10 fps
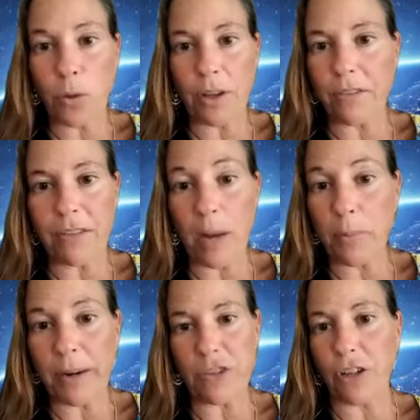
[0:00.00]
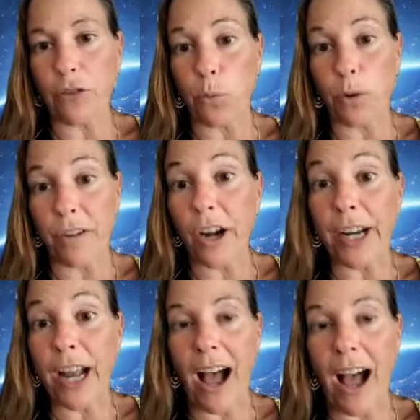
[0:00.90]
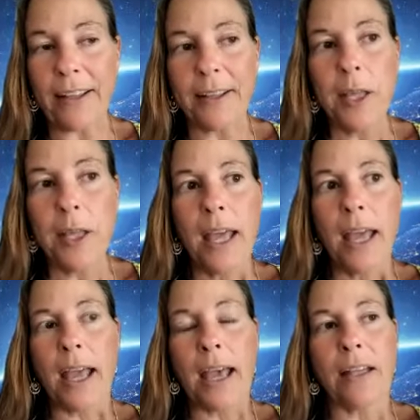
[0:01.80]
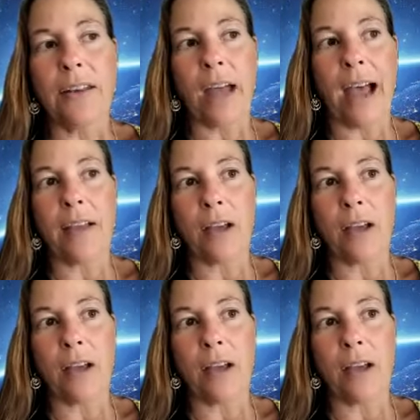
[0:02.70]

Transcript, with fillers: where the vibrations were very high and yeah.